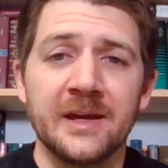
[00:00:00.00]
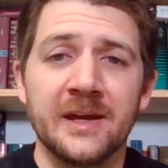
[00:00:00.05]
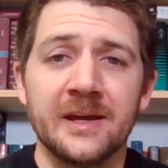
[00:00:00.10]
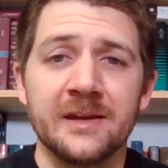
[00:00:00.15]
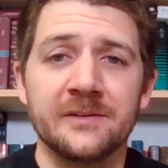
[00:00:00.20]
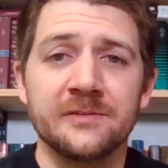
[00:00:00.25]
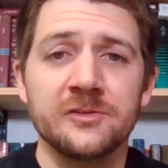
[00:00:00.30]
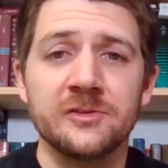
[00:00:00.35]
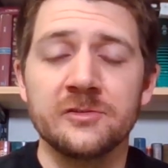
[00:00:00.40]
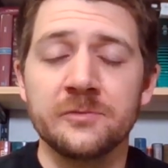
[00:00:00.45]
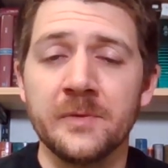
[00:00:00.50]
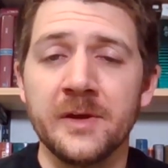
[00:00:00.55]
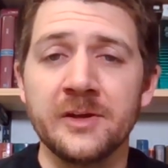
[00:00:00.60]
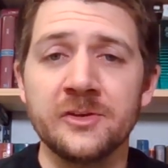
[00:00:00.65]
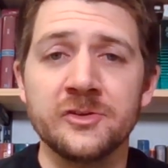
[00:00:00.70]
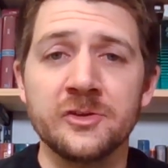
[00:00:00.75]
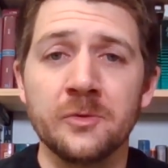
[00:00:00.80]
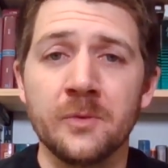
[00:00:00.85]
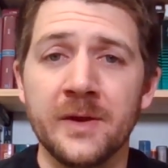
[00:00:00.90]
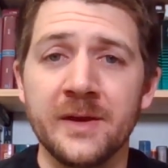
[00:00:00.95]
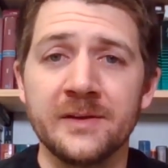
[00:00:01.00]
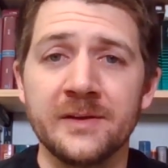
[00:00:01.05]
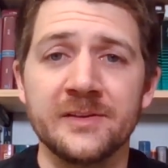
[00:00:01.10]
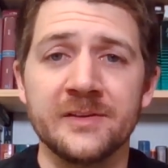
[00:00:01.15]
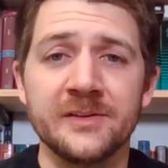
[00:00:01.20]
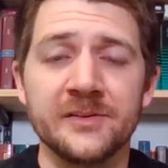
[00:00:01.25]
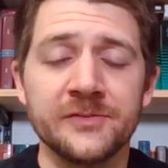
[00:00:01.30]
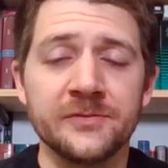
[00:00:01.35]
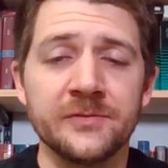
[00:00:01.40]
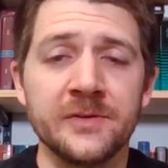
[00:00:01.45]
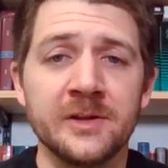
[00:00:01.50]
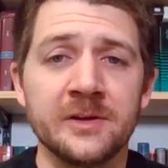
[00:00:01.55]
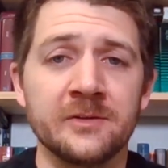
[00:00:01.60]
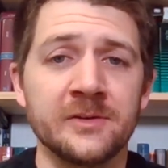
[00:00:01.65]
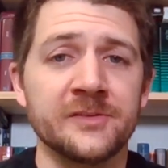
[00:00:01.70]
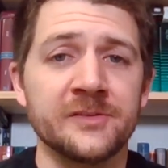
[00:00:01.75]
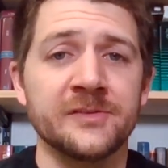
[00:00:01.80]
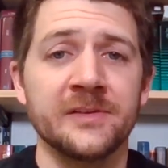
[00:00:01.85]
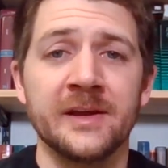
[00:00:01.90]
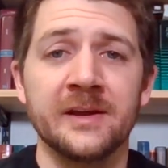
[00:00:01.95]
And if you've made your way to this
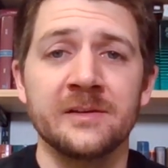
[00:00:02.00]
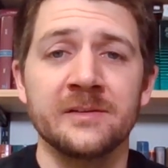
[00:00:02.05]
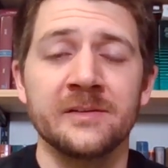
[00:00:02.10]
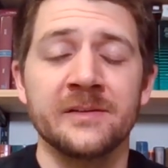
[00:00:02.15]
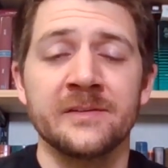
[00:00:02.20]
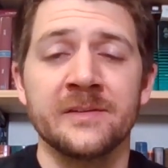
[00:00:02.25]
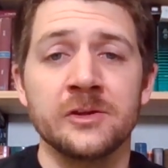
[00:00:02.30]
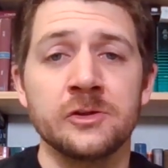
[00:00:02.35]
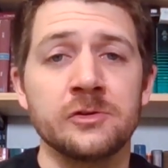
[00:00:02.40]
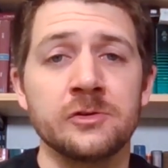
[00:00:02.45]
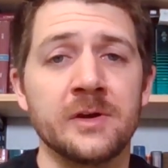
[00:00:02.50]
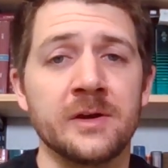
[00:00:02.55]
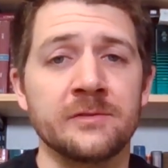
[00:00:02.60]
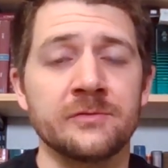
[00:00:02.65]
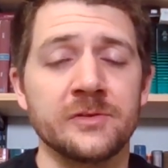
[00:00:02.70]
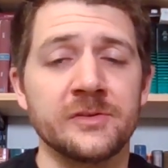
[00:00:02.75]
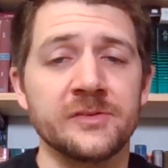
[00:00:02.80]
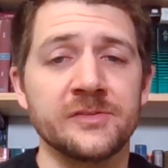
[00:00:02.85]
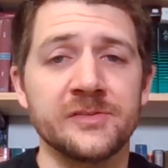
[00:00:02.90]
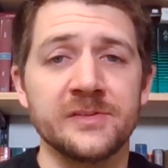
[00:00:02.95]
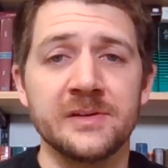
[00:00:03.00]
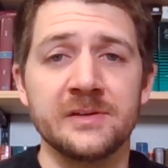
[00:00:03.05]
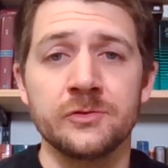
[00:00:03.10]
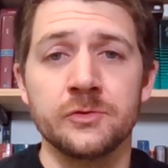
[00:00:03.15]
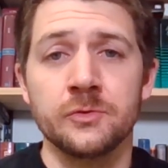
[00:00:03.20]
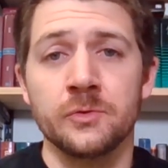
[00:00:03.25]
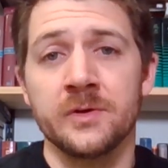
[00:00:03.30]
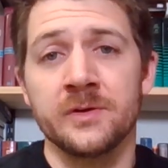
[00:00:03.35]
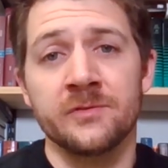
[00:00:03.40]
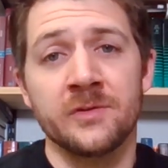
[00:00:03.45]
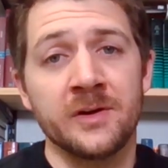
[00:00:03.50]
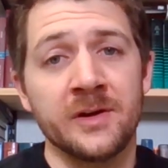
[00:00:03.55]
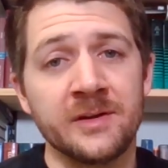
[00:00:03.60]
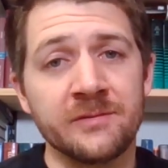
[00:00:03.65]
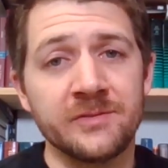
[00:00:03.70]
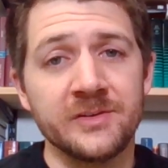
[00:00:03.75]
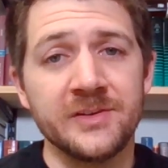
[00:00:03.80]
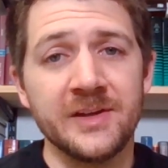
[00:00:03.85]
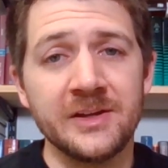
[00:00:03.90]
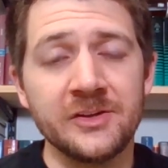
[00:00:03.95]
video, it's likely that you have received one of our
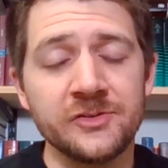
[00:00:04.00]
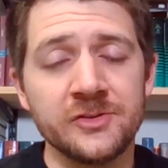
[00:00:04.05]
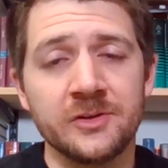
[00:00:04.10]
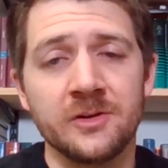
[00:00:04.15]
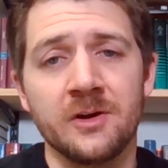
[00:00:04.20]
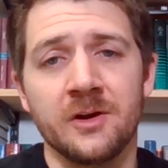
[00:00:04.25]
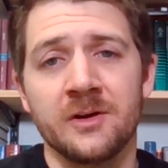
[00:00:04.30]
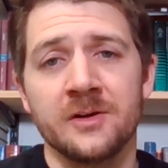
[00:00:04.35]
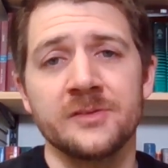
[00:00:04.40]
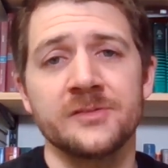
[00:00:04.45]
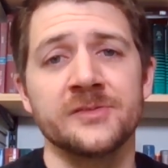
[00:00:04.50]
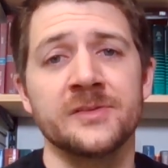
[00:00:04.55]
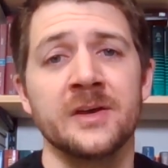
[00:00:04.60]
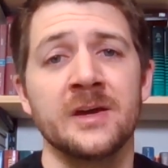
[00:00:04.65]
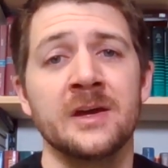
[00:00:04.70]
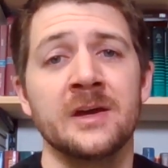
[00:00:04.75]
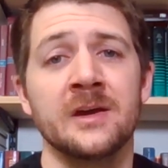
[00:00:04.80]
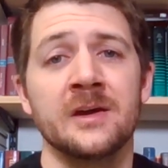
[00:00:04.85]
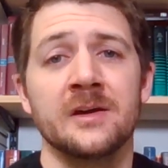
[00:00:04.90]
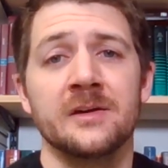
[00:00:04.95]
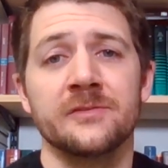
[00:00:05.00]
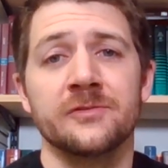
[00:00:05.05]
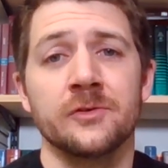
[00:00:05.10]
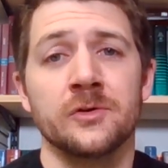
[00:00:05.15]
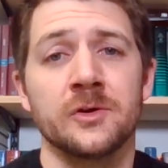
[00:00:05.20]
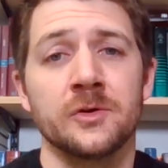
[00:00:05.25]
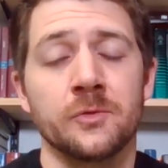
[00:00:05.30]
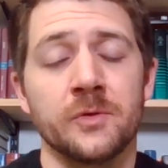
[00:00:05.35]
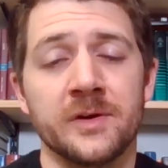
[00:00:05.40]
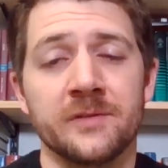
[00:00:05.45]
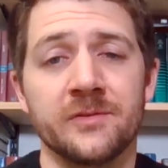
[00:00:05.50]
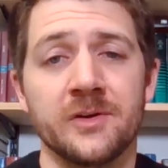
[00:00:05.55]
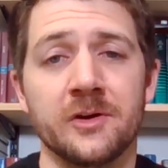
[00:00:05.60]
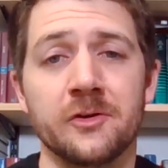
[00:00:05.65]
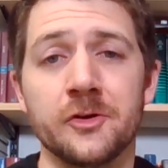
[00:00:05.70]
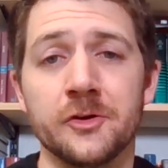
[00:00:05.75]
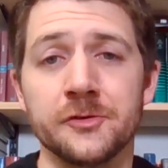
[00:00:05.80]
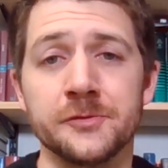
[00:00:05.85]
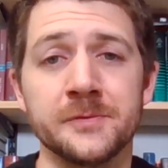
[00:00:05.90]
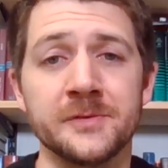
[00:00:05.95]
invitation cards for one of
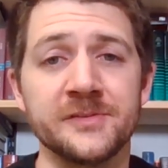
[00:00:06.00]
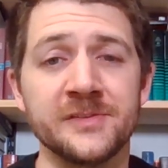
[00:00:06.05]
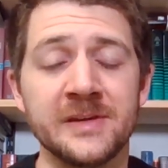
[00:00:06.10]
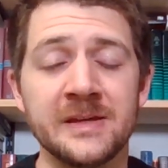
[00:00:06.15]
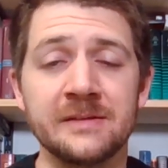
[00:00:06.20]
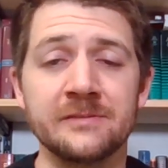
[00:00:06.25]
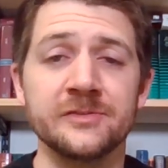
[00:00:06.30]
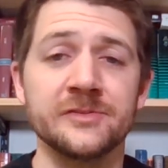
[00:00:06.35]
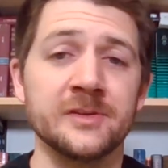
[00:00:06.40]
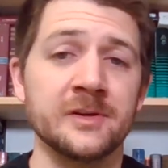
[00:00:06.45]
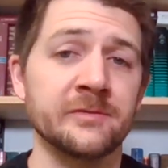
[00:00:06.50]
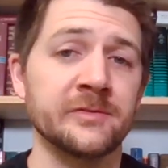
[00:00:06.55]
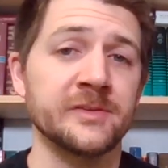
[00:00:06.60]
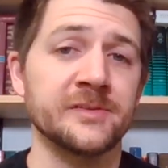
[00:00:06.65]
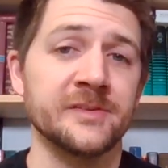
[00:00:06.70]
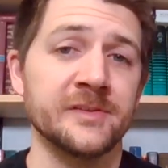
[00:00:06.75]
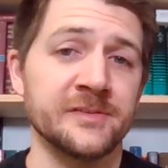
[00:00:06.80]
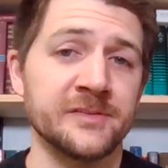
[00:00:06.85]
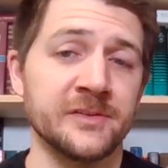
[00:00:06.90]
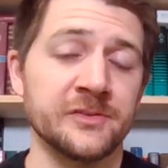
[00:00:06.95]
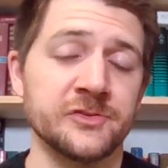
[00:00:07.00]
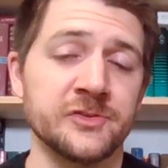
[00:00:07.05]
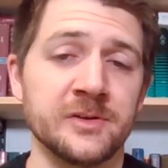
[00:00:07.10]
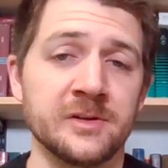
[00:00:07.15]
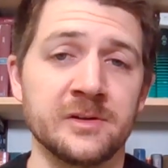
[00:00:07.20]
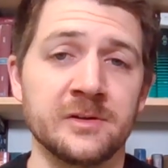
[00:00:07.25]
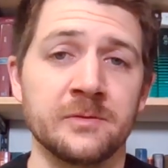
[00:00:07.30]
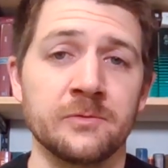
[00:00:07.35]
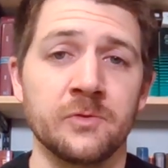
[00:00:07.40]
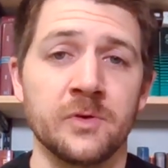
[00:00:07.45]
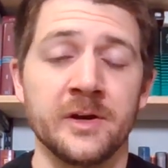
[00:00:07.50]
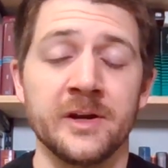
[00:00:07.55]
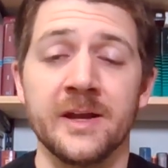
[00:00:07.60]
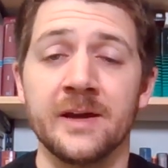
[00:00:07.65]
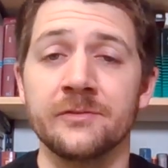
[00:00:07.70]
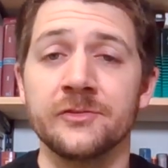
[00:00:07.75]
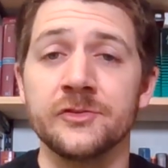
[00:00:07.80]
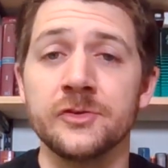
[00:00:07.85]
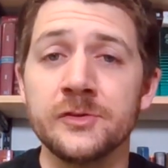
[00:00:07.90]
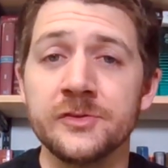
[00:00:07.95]
our Christmas Eve services this year. We're
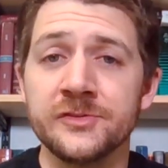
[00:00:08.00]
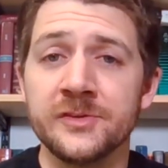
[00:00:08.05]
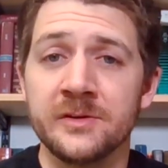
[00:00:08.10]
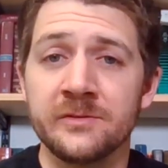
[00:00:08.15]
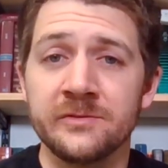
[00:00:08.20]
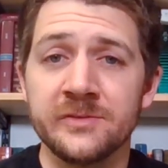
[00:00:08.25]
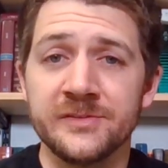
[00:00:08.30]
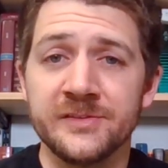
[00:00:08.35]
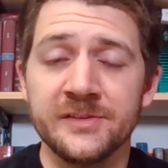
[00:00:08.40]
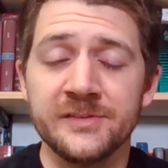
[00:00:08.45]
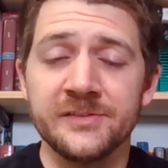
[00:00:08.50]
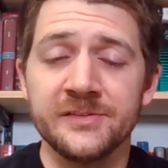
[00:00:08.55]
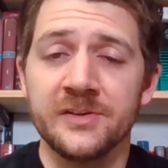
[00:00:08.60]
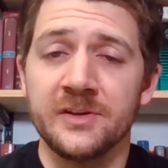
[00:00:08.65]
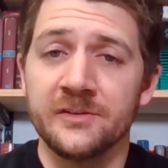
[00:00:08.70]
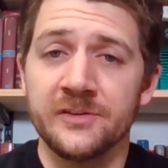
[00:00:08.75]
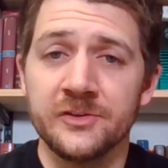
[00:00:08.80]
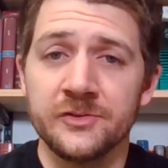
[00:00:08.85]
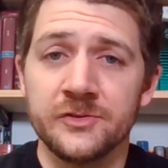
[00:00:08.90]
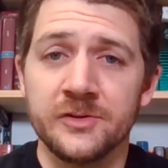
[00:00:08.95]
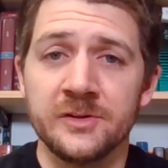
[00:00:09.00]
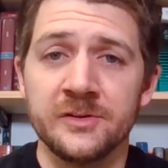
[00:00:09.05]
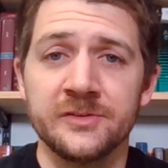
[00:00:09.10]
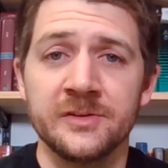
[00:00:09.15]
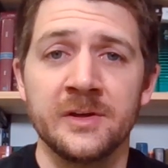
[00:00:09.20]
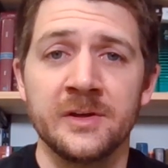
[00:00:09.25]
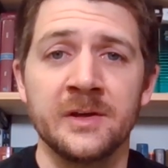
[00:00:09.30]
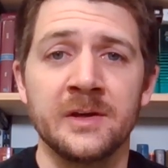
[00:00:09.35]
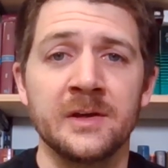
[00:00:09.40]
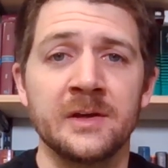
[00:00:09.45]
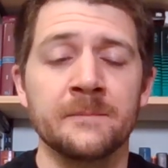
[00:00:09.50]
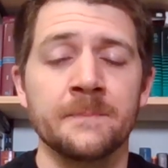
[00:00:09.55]
going to have two services here at the church.